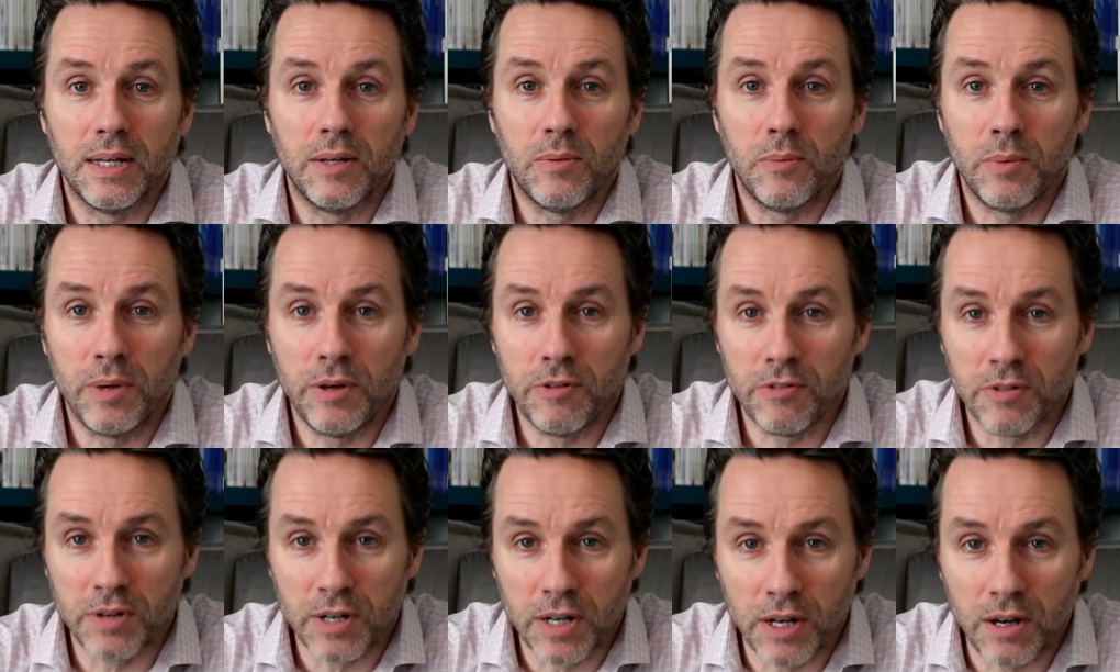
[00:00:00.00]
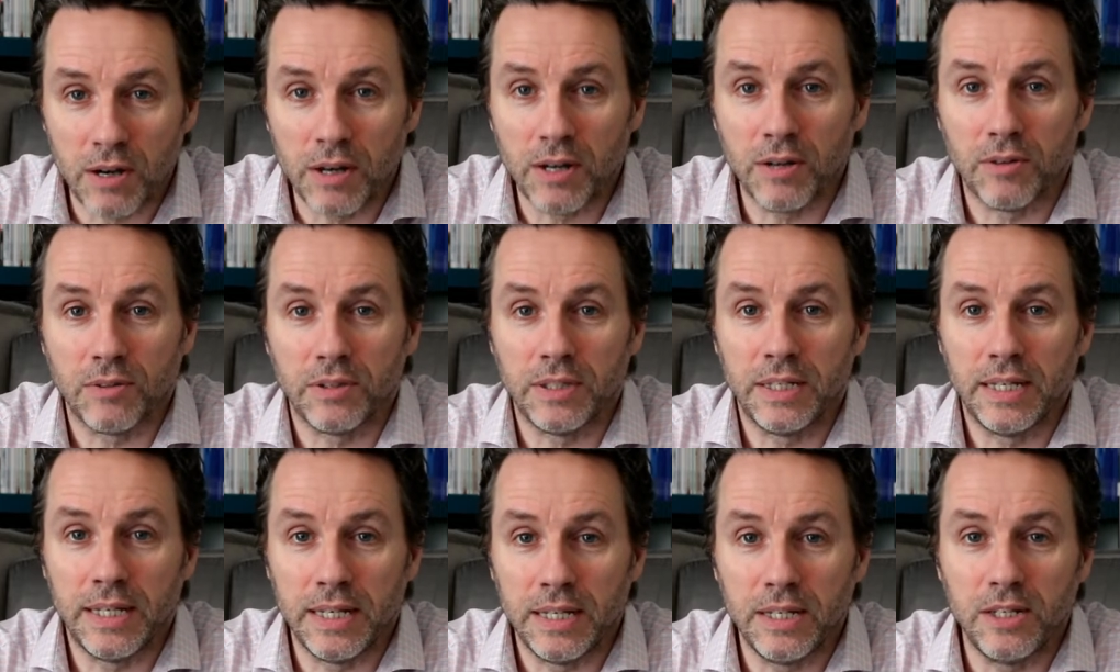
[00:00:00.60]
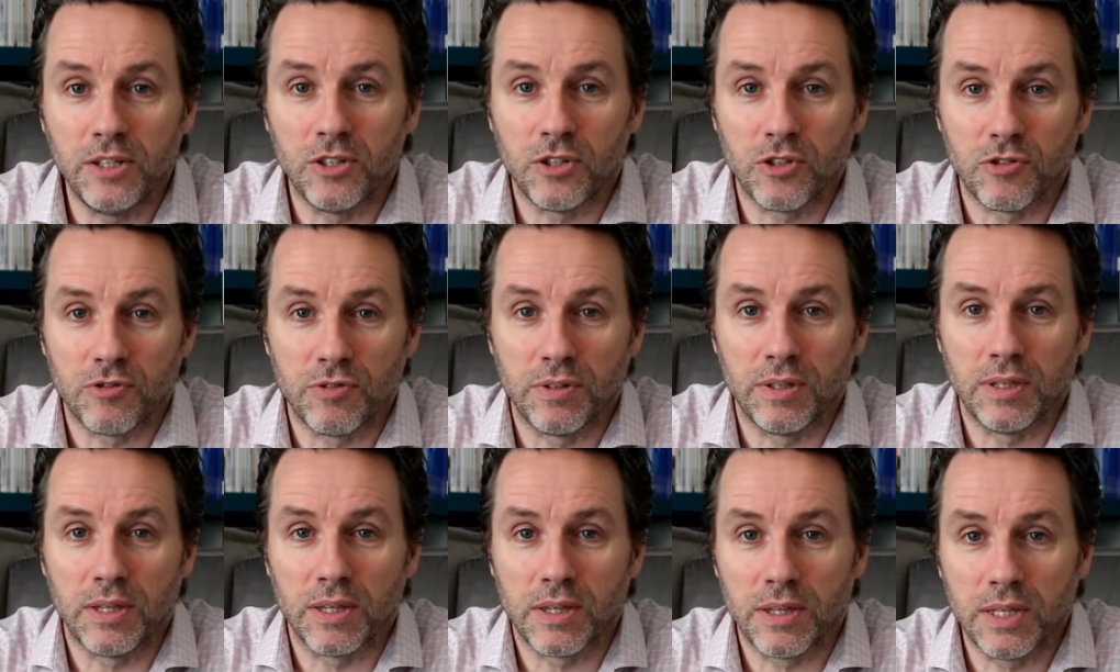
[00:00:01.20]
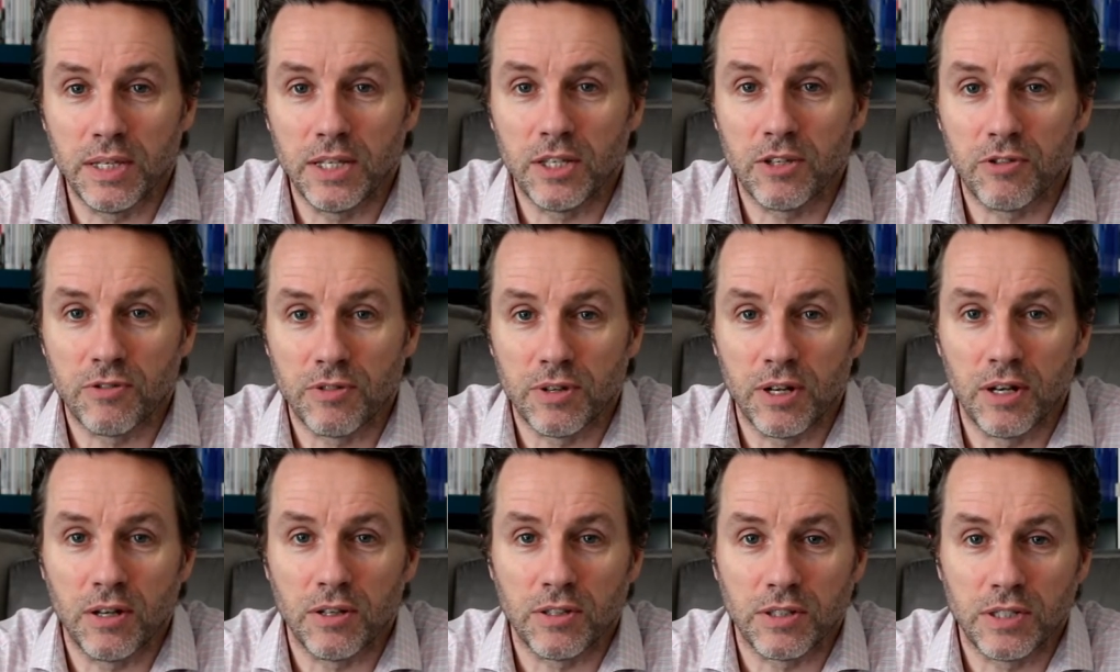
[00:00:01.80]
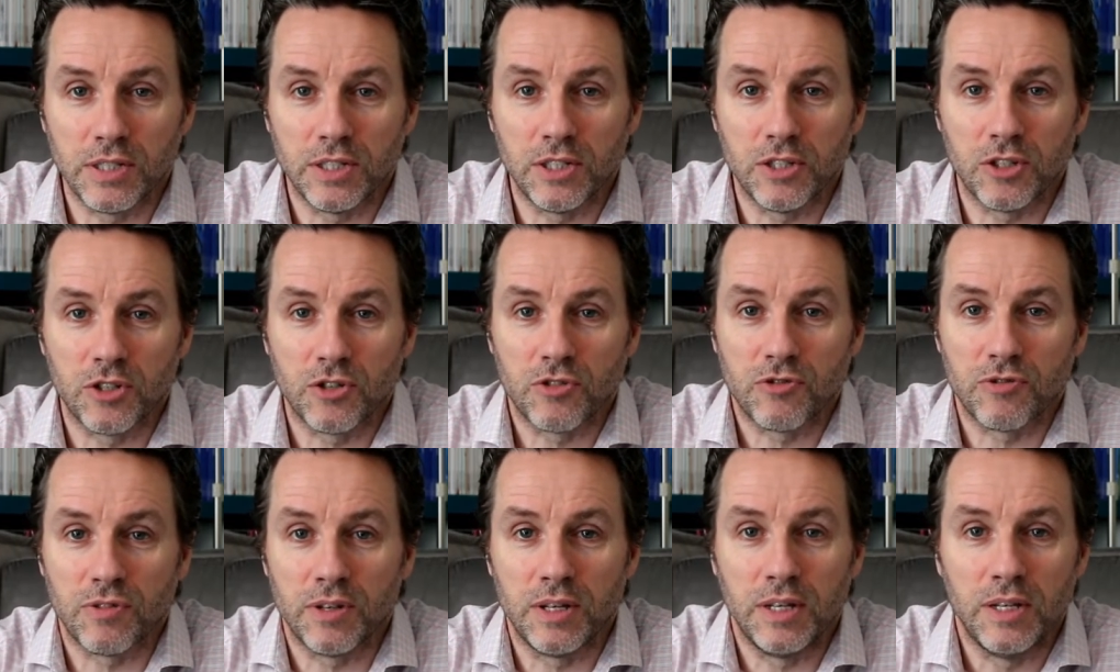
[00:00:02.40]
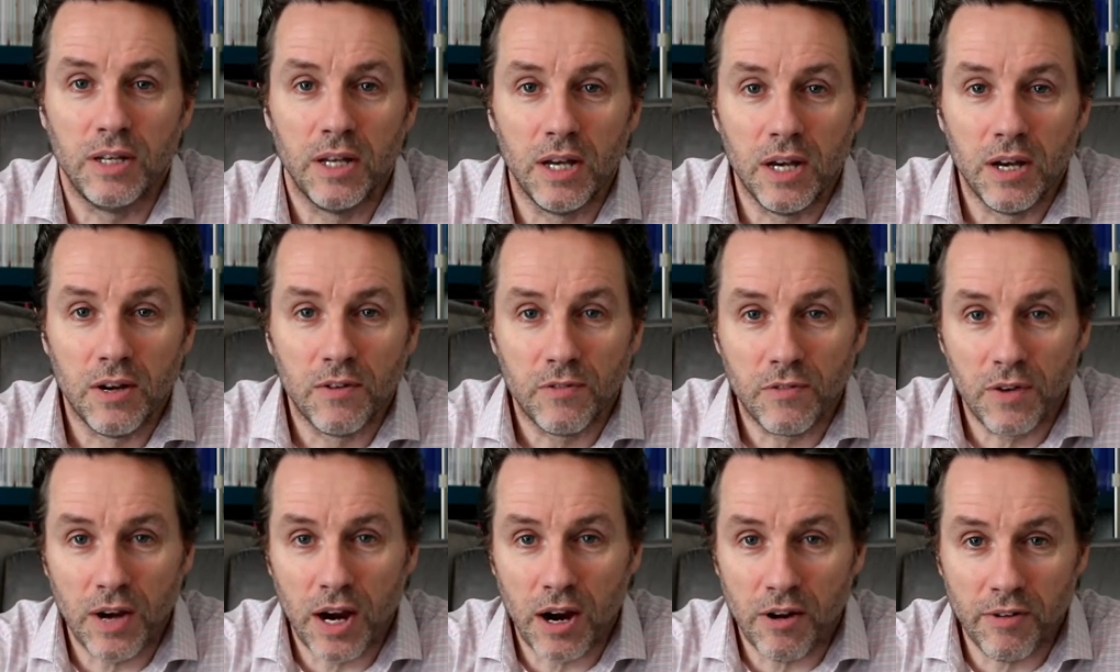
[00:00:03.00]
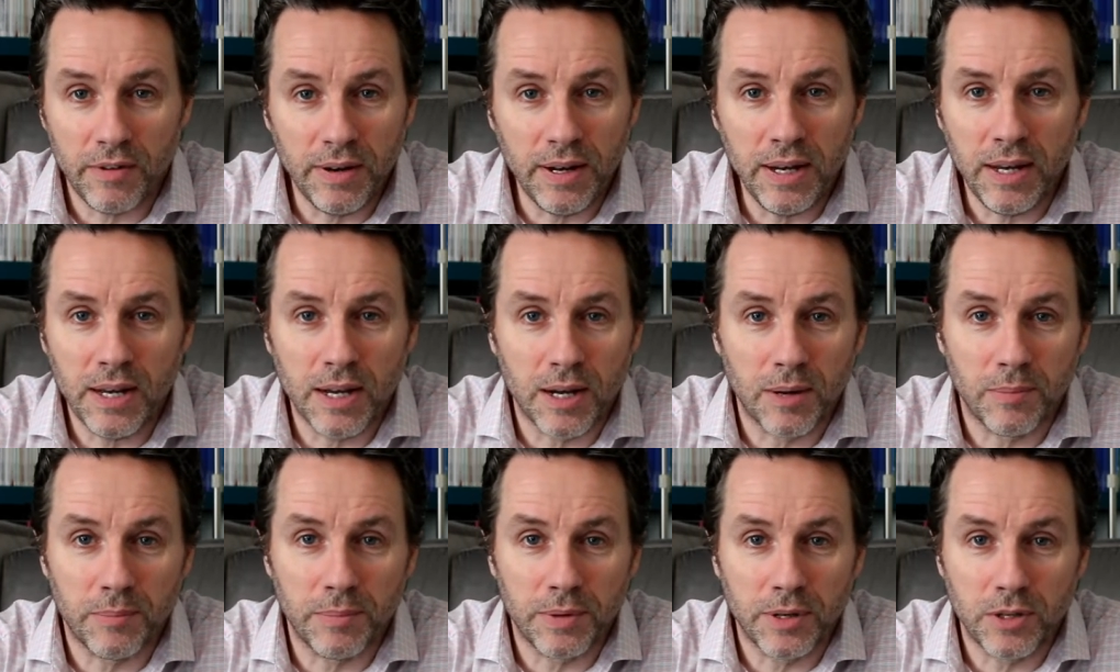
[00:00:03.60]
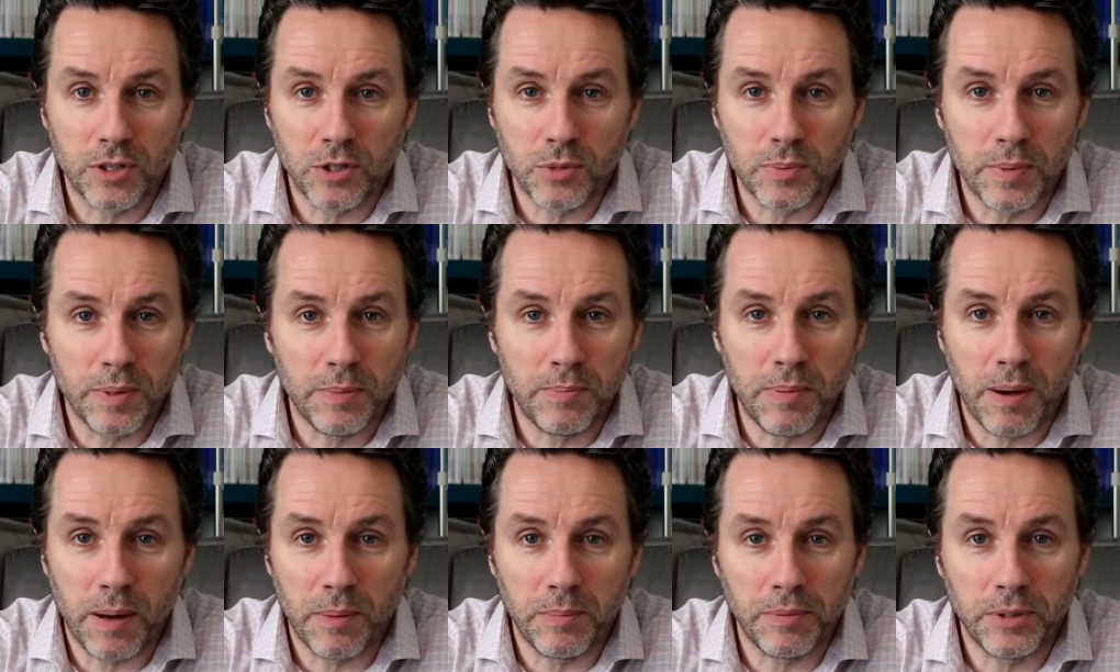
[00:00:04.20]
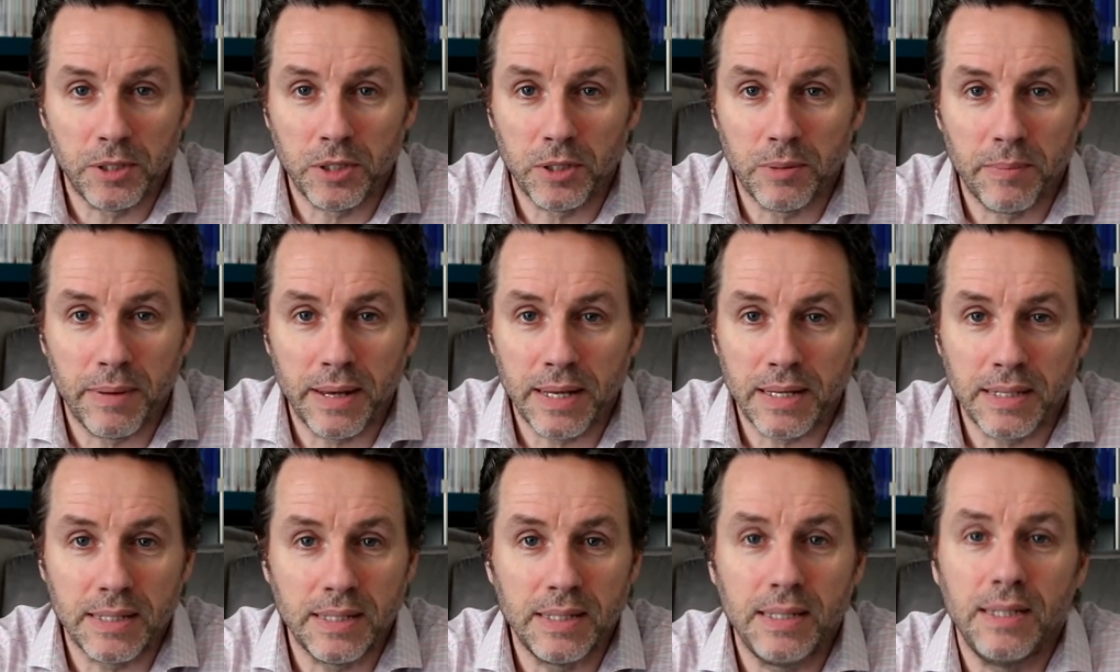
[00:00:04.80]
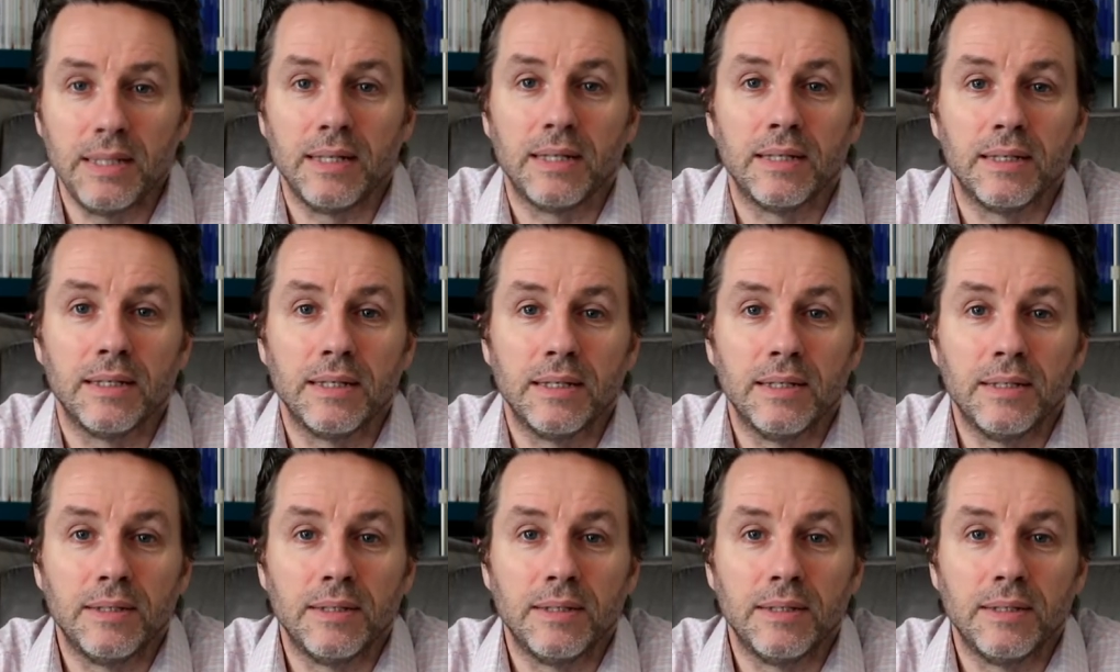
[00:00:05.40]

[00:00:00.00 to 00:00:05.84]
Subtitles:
We rely on the industry, the theatre and arts industry, for our income, because we publish a magazine.